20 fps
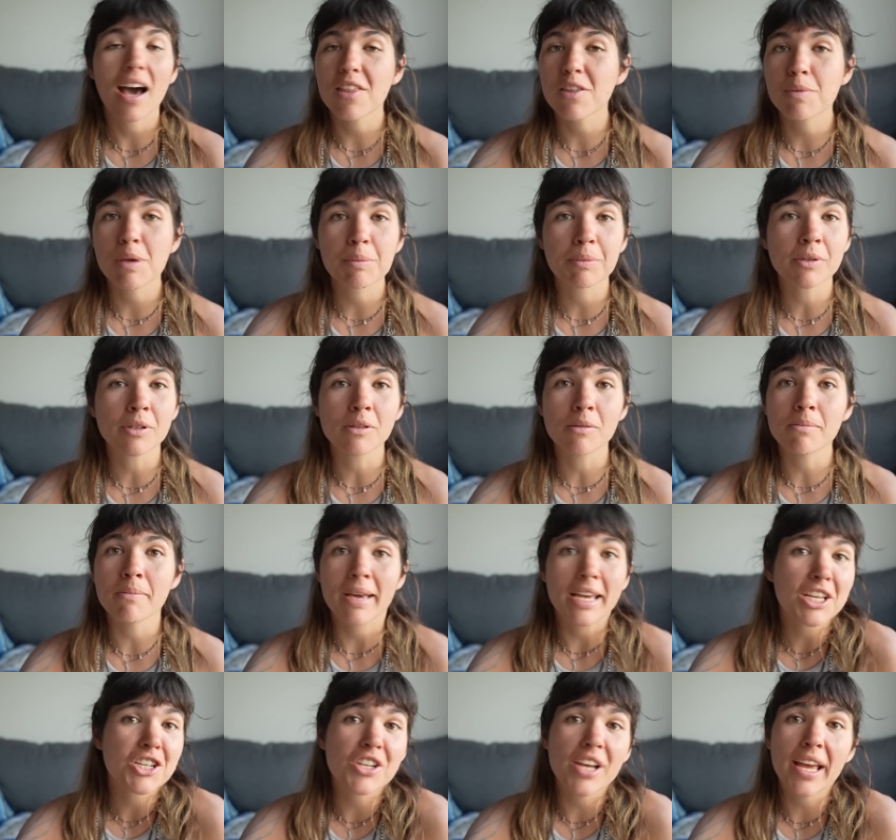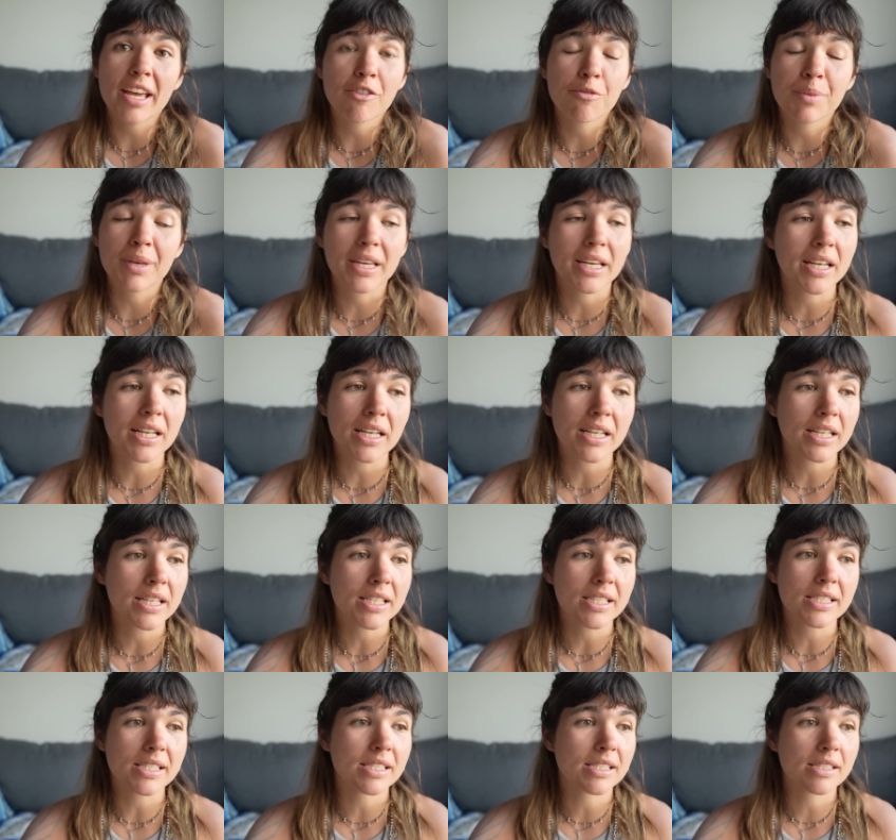Other people may shave
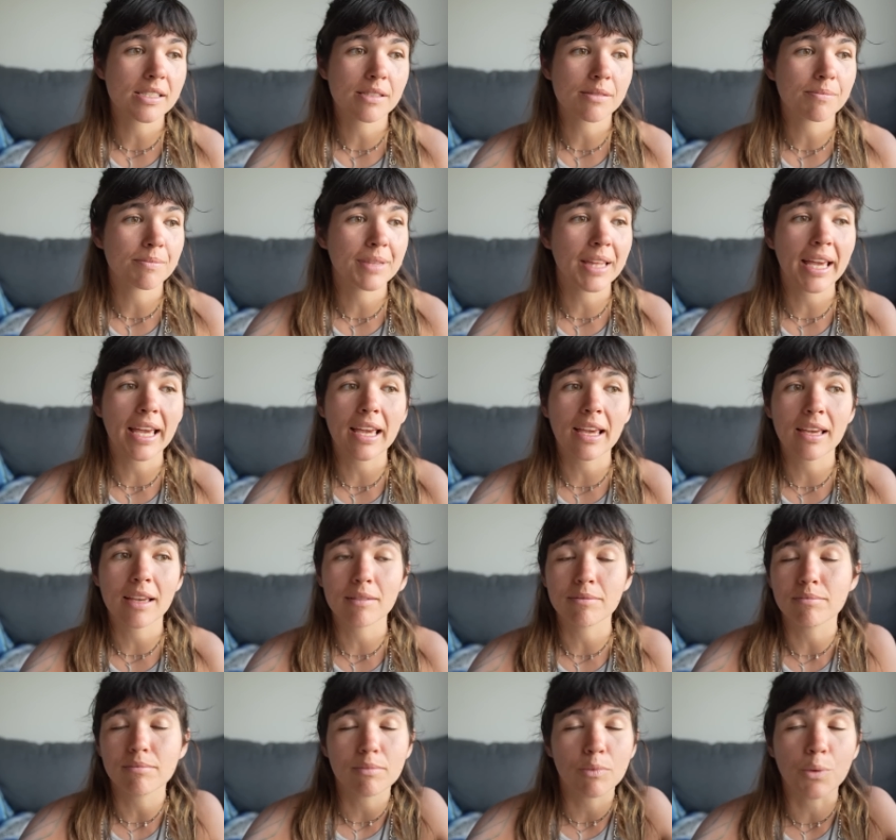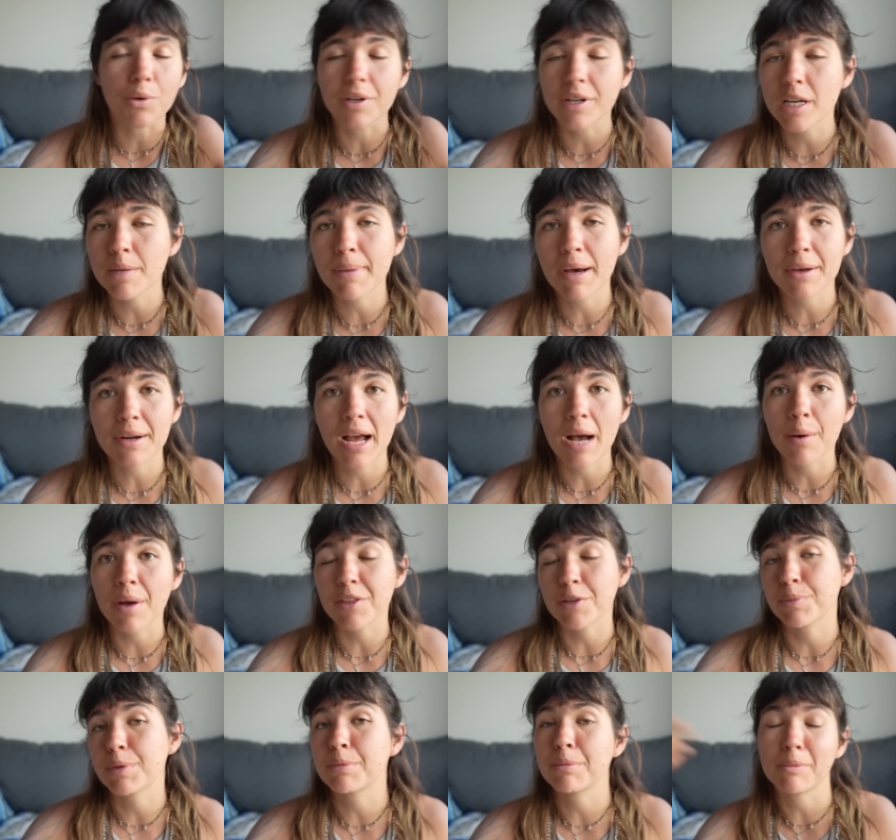because they worry about how
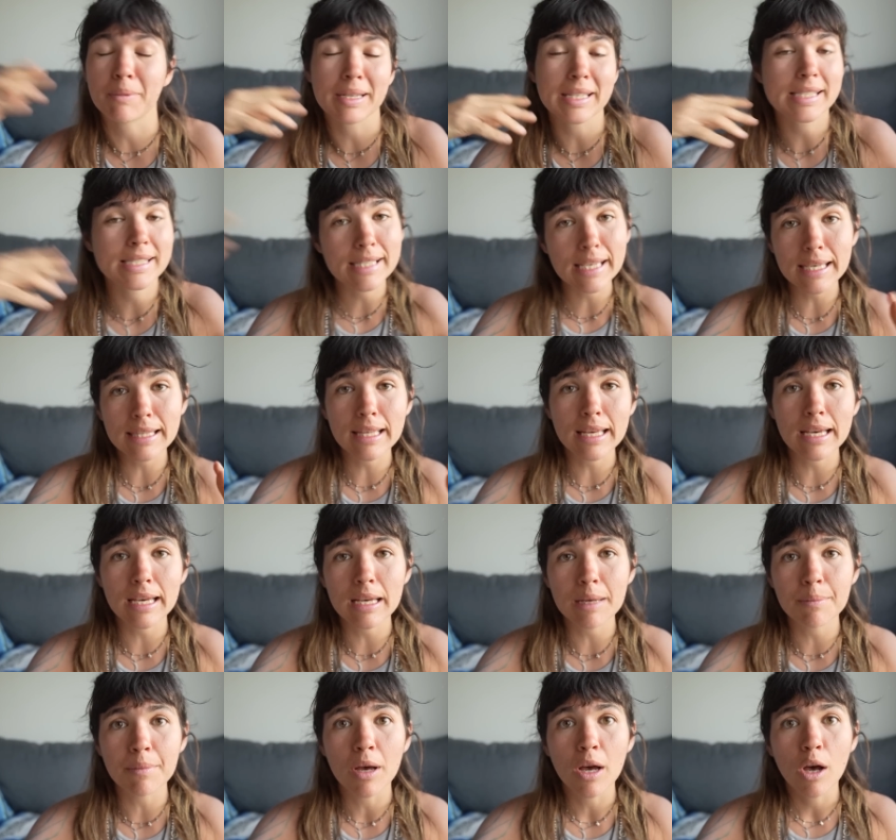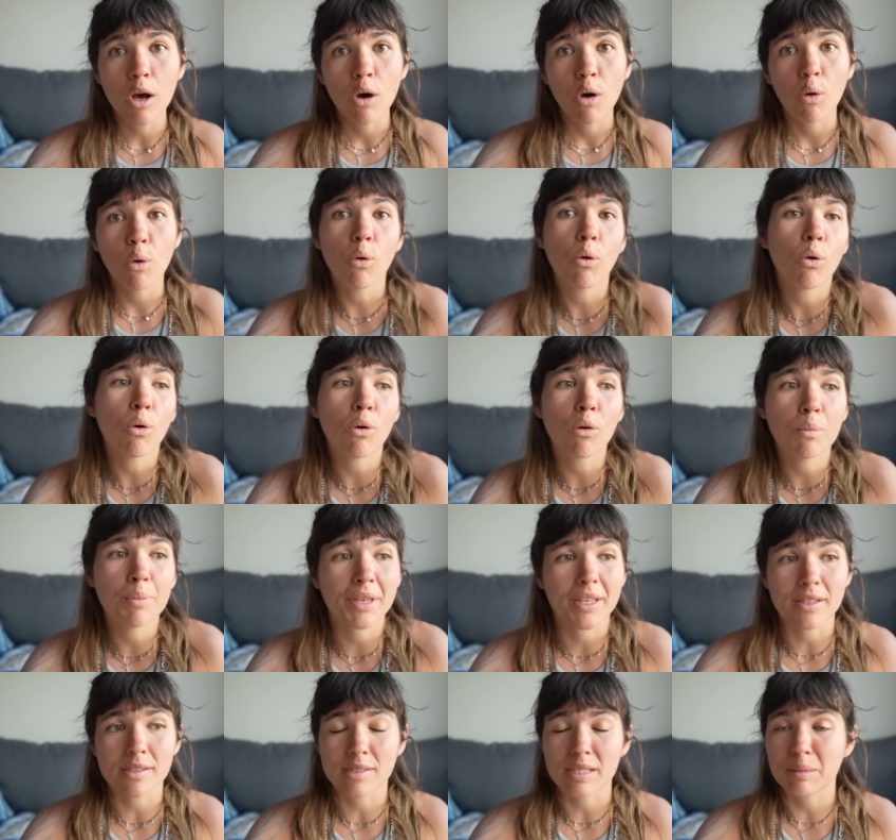other people might see them or
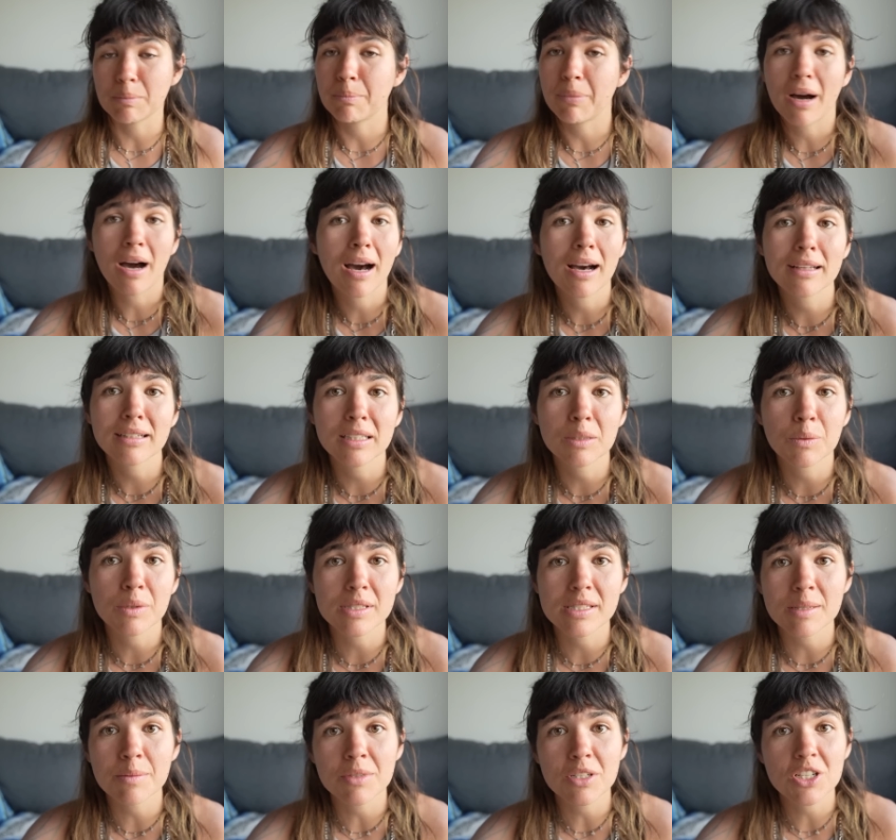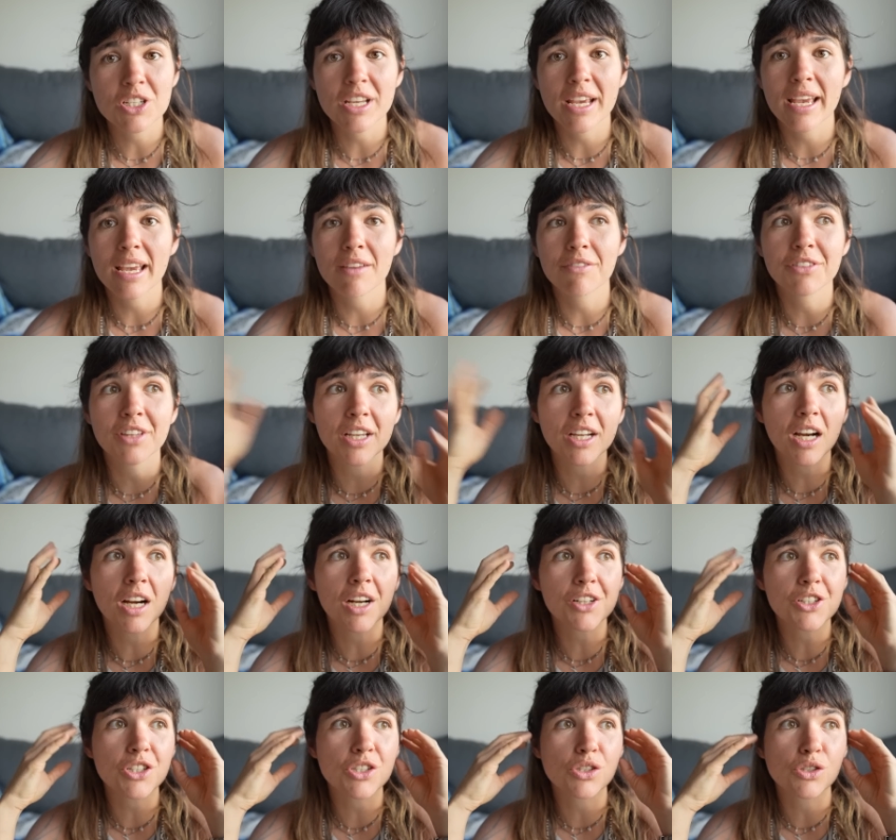because their partner wants them to shave. There
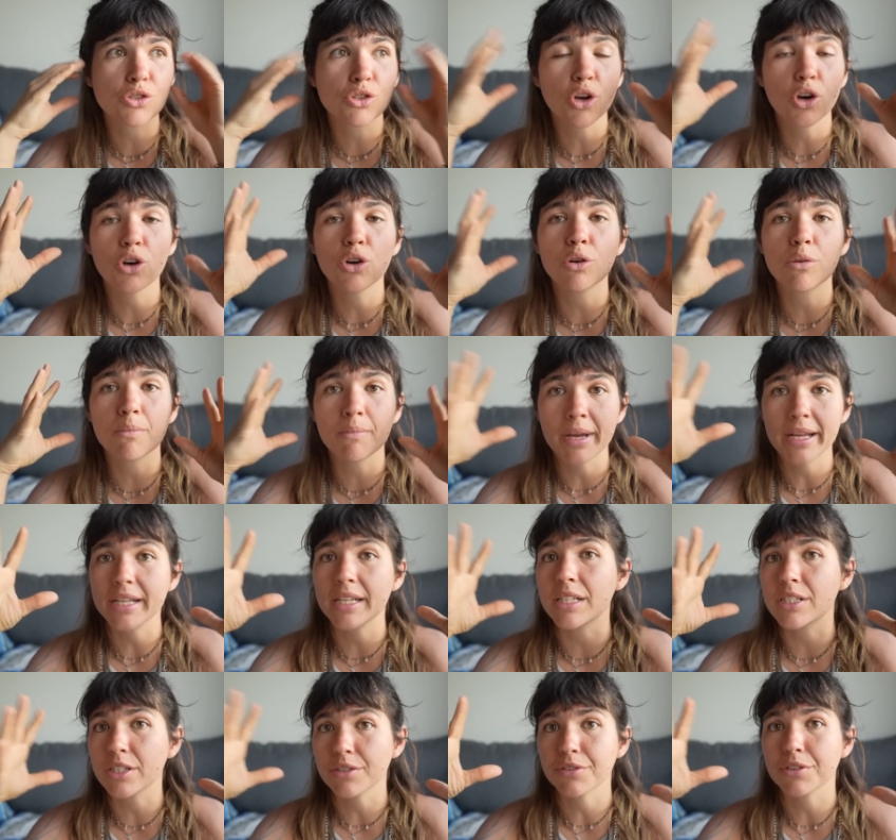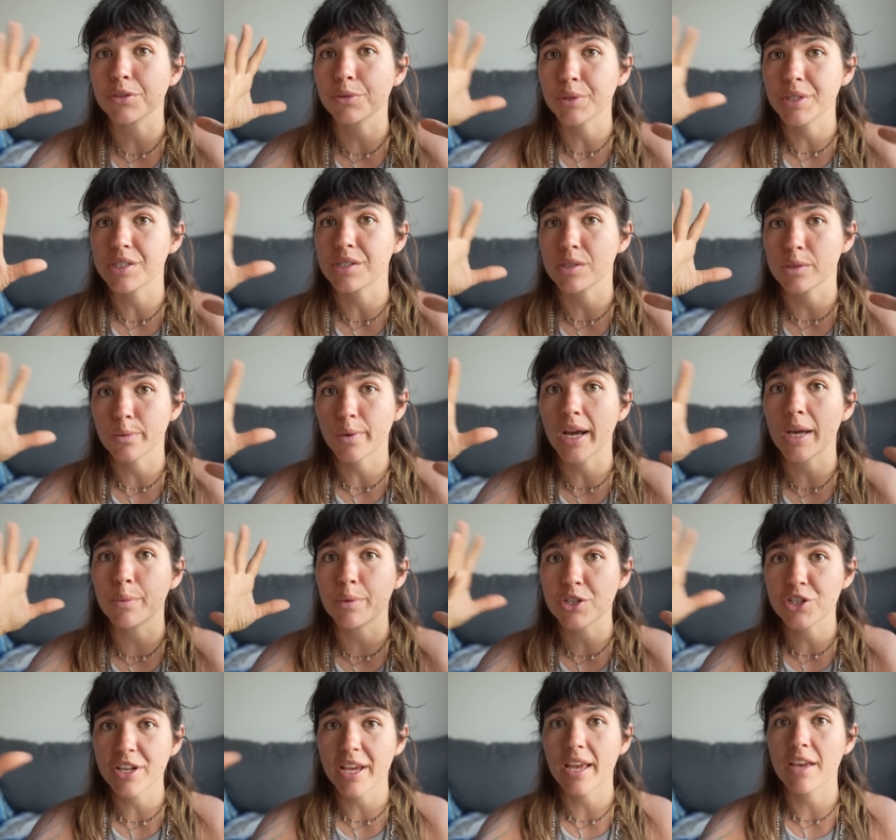are just so many different reasons why
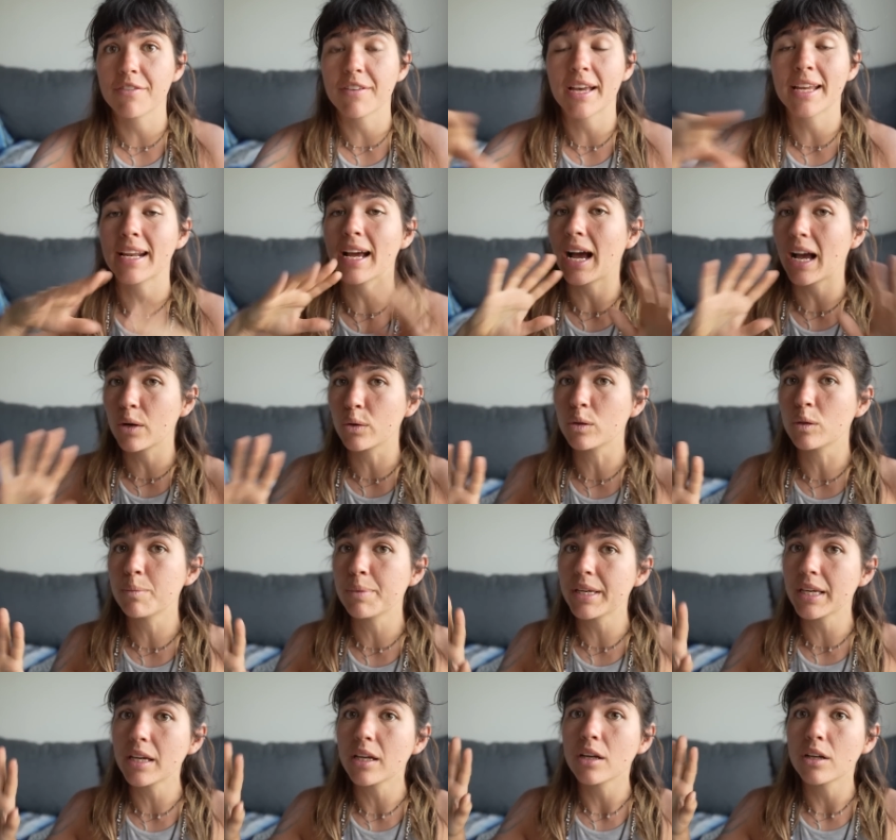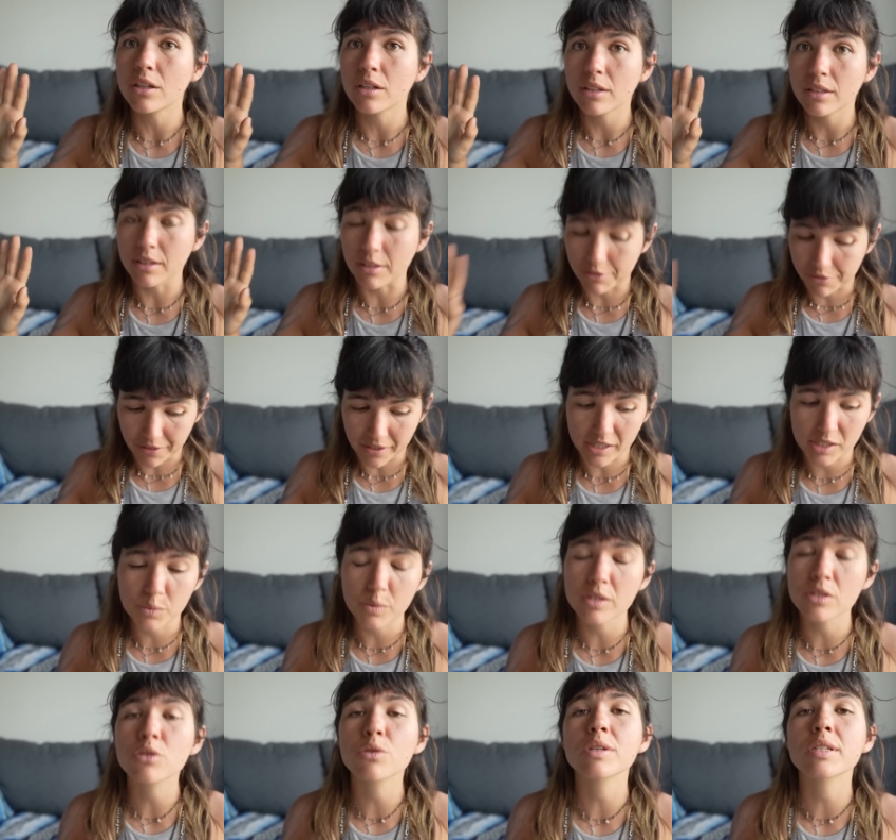we shave and I will be the first
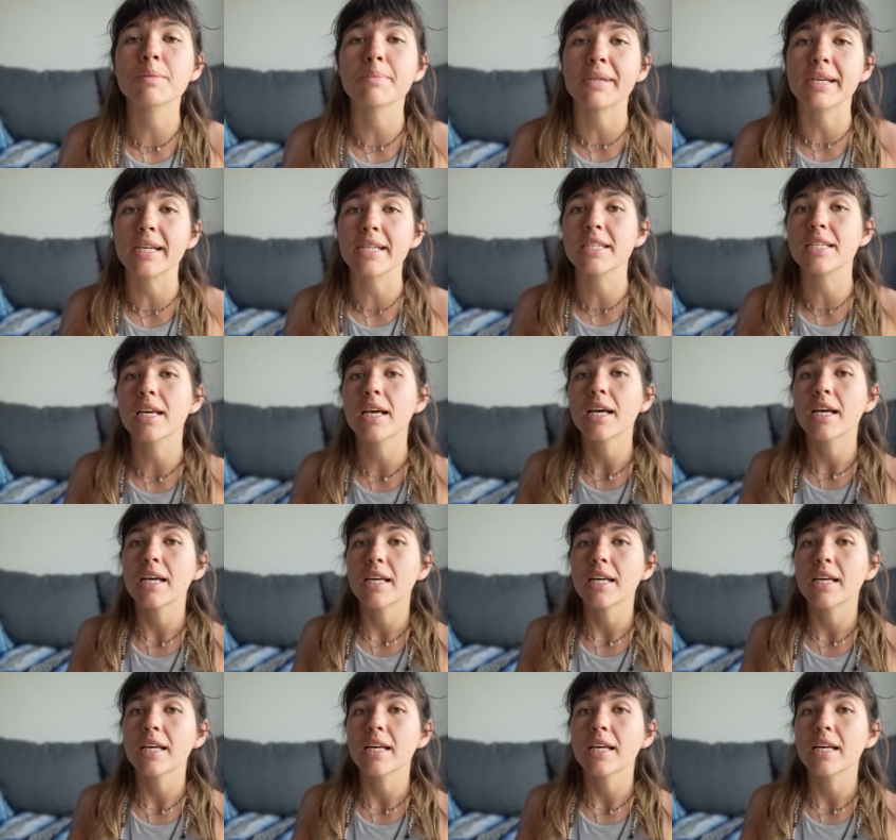one to admit,